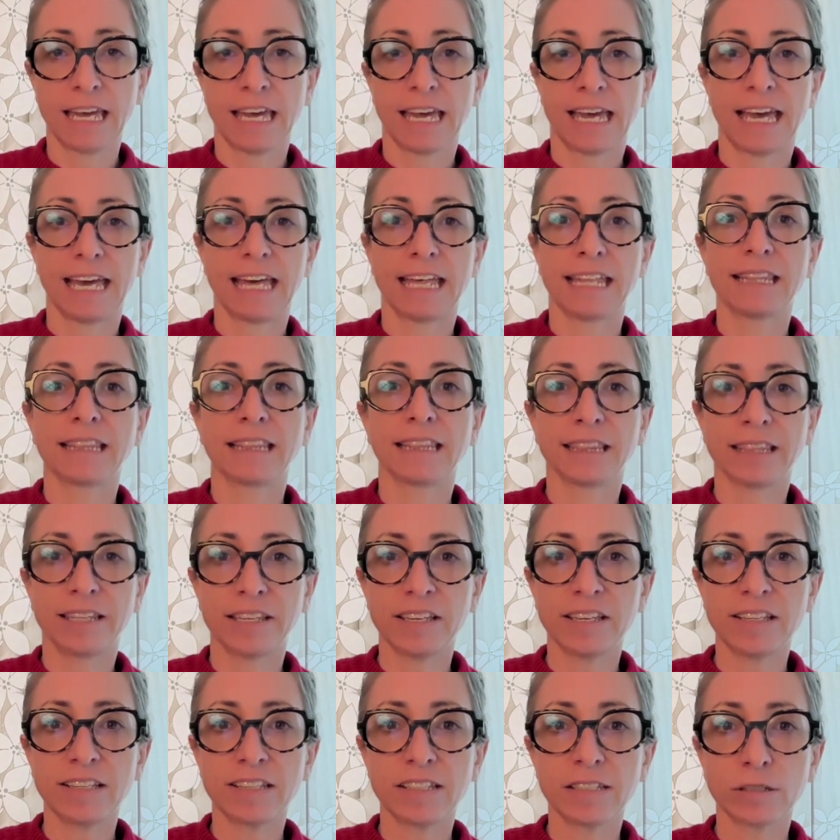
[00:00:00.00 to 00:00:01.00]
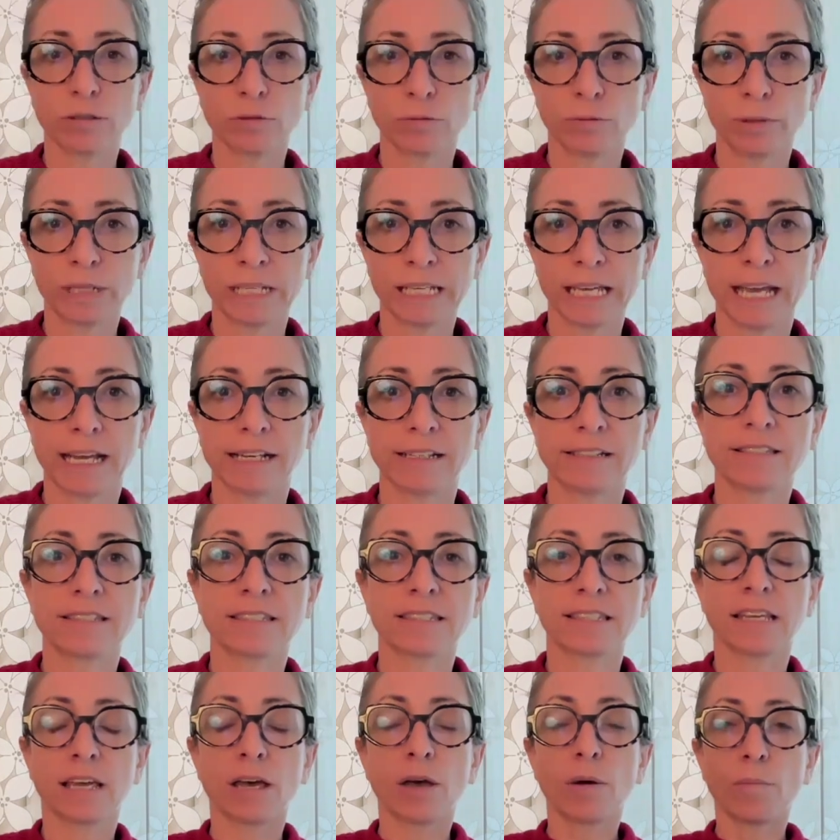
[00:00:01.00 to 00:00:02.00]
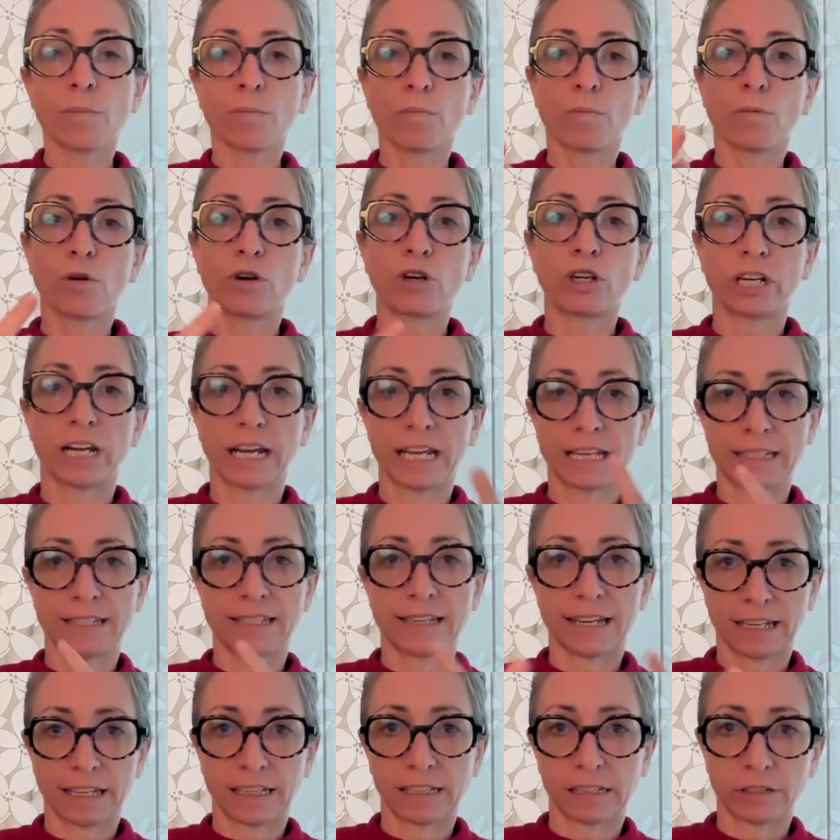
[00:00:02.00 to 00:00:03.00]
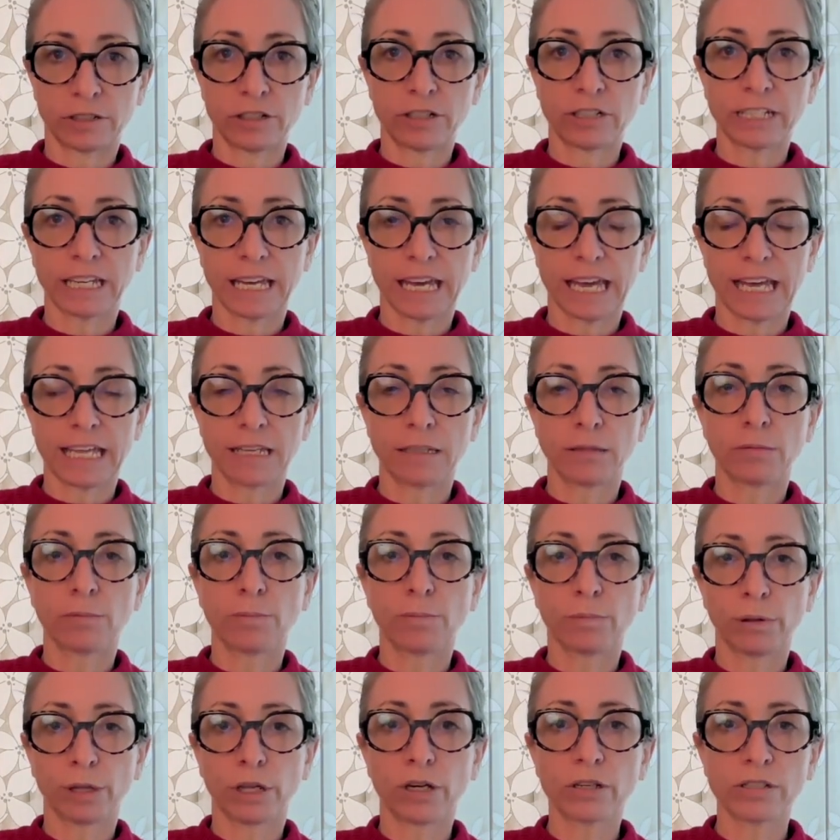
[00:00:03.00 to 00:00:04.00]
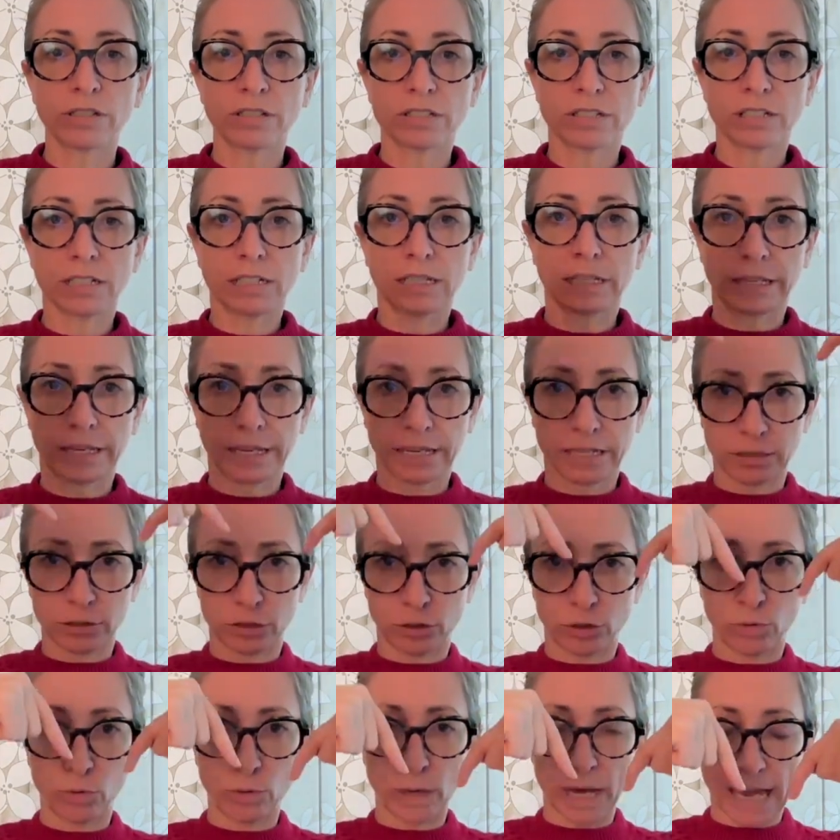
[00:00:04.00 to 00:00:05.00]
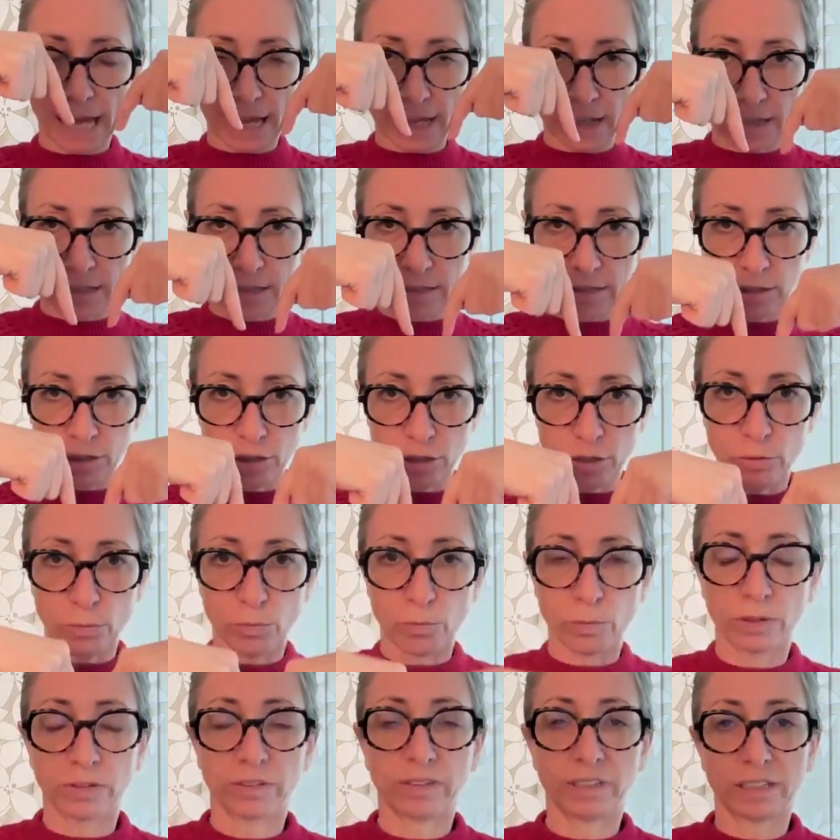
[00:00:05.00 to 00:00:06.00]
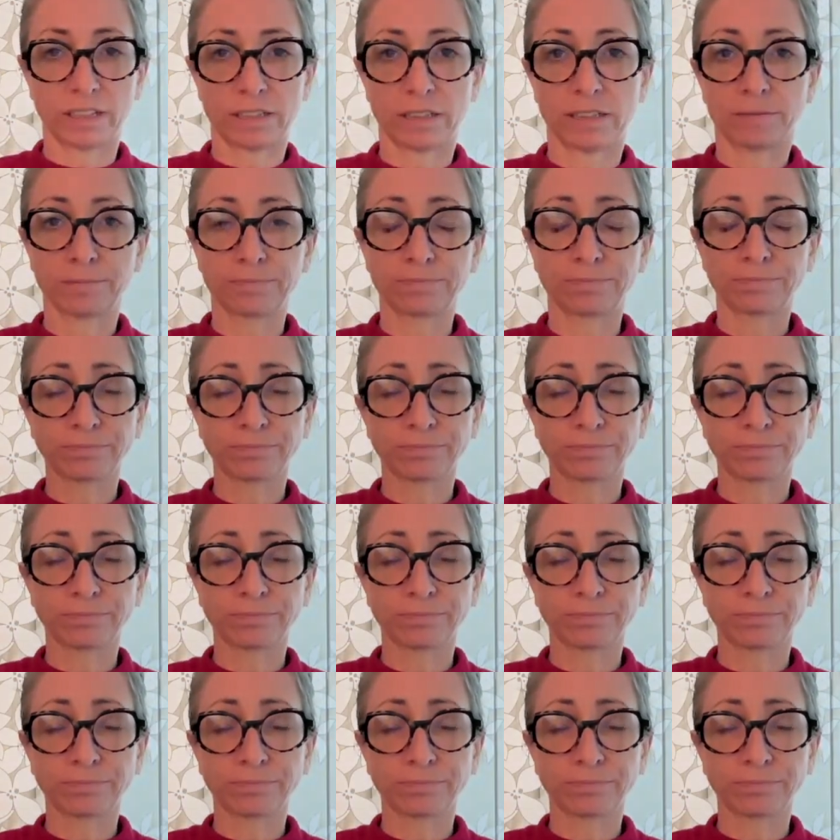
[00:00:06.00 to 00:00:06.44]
And this creates more a dialogue and blocks the client to enter within.